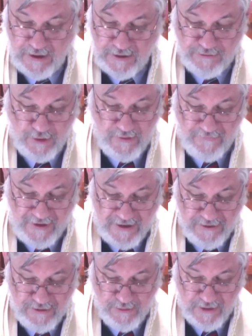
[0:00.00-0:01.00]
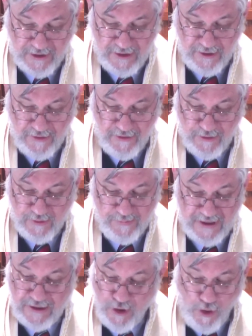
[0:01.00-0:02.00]
So eventually, there would
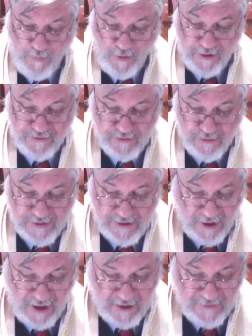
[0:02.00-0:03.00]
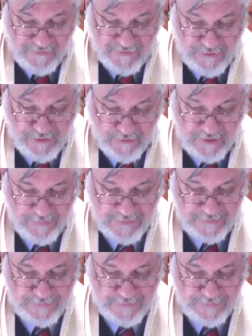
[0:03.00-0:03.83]
be no more Jewish lives in Europe.